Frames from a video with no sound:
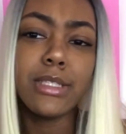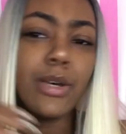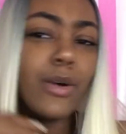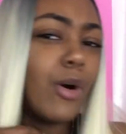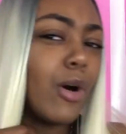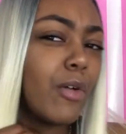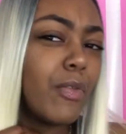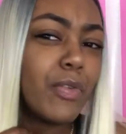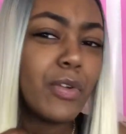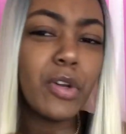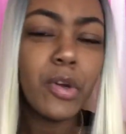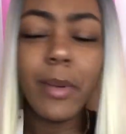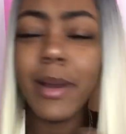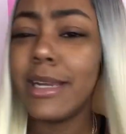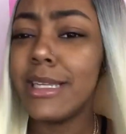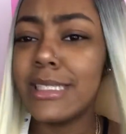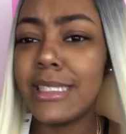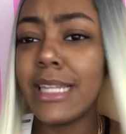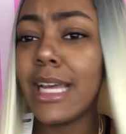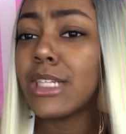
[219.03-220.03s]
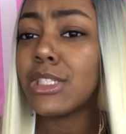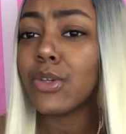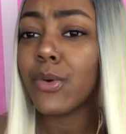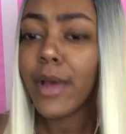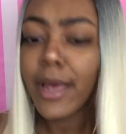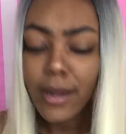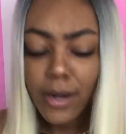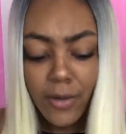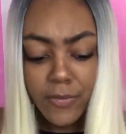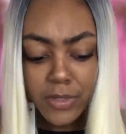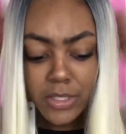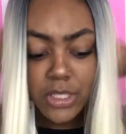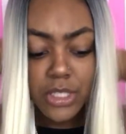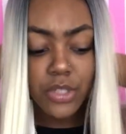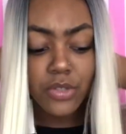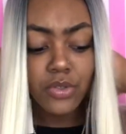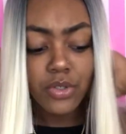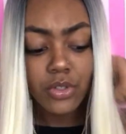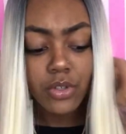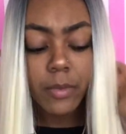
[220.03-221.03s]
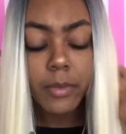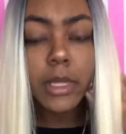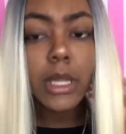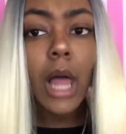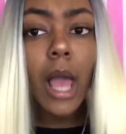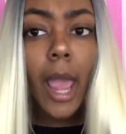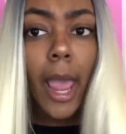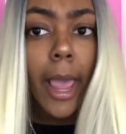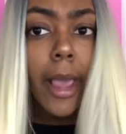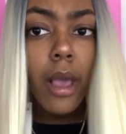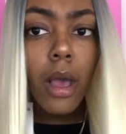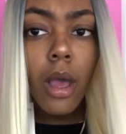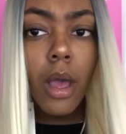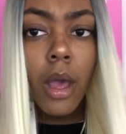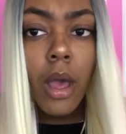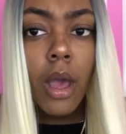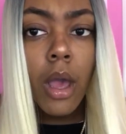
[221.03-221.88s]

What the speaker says: So hopefully nobody snatch your hat off, because you're just gonna be like,